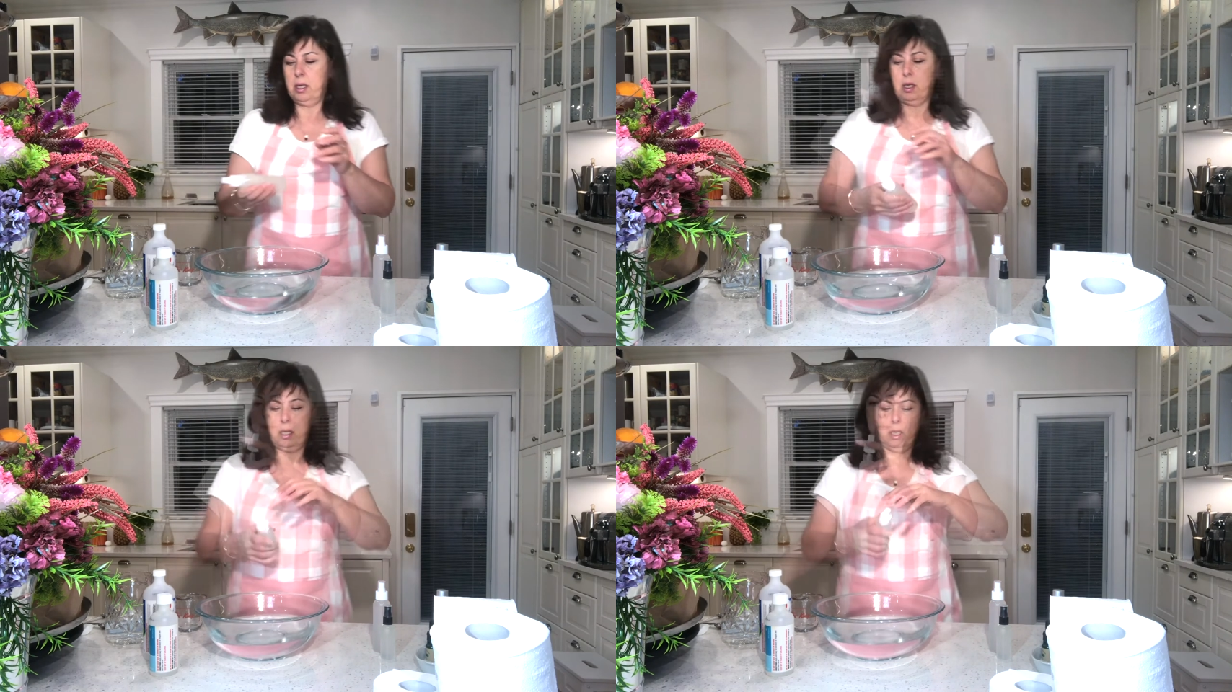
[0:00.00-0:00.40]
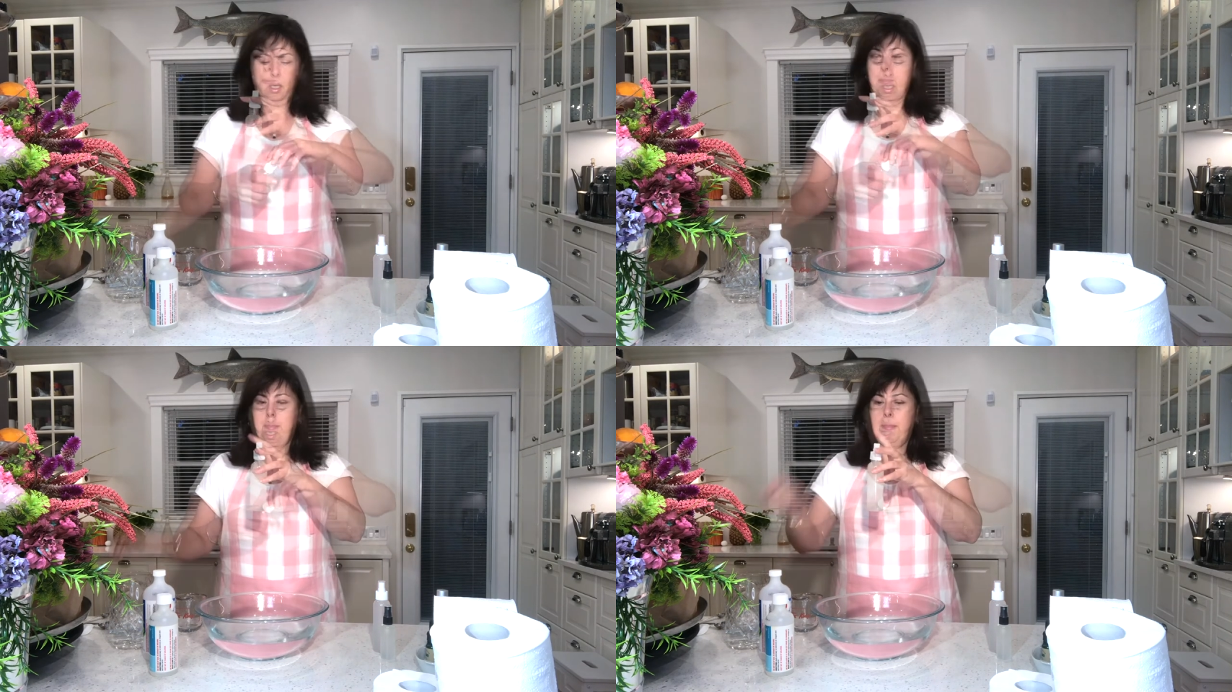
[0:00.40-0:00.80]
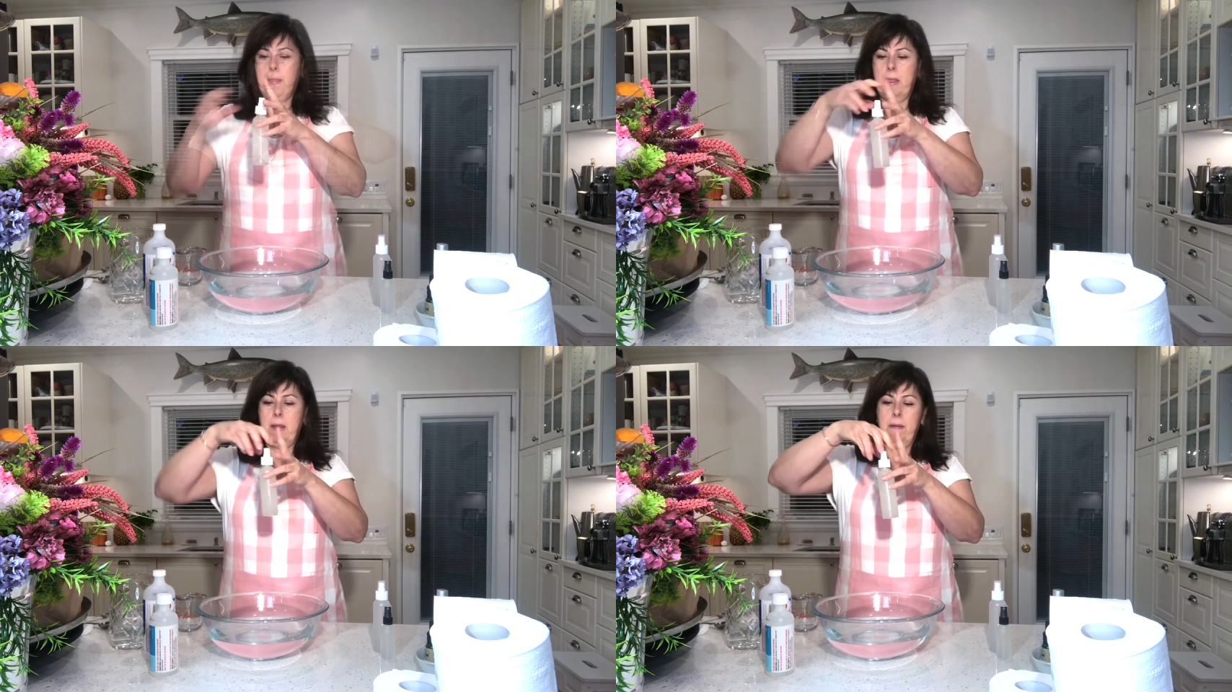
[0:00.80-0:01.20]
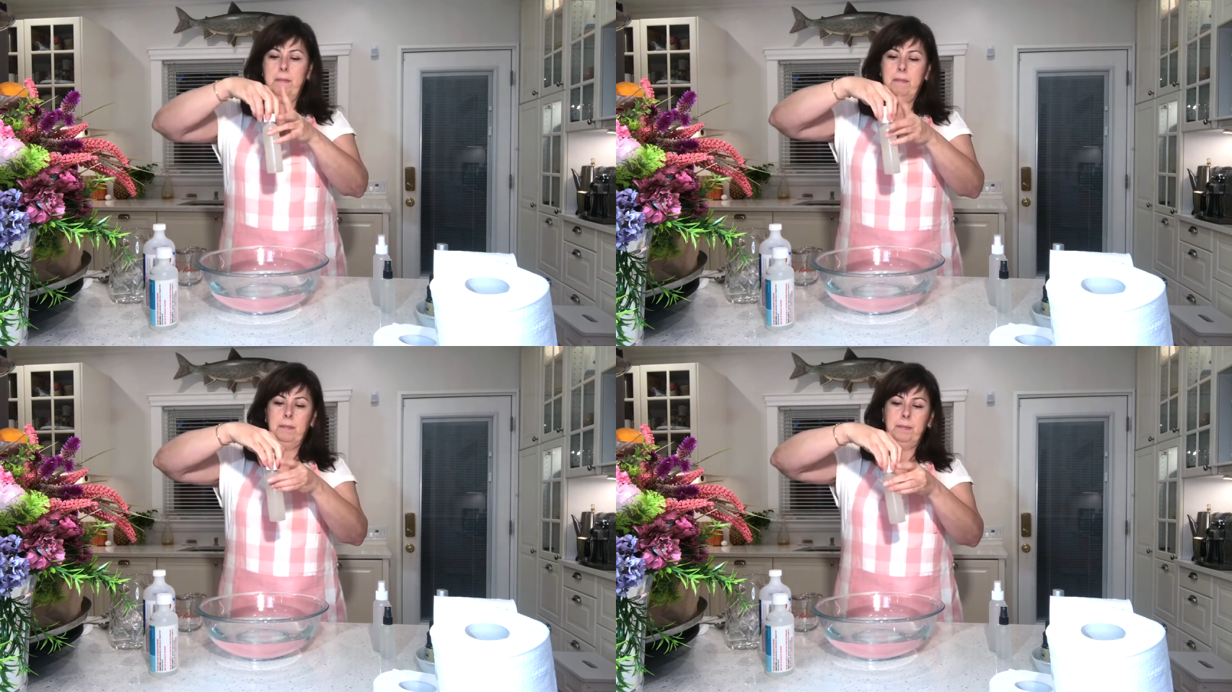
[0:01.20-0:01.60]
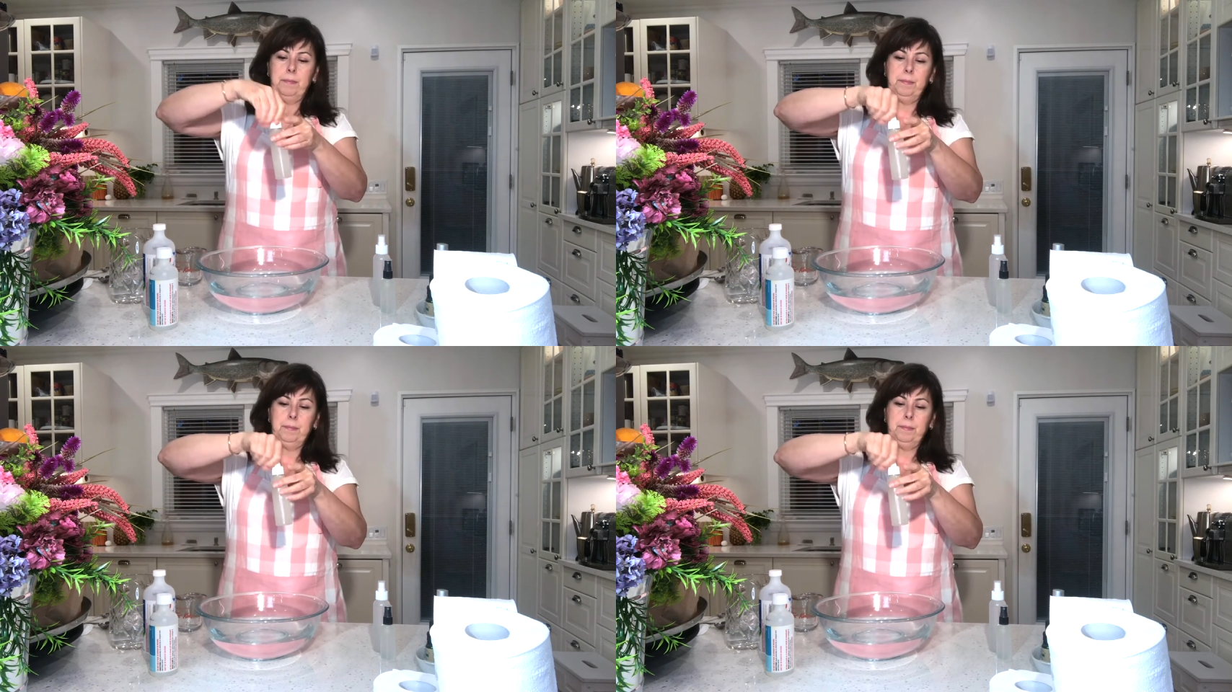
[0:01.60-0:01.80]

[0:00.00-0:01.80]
(no one is talking)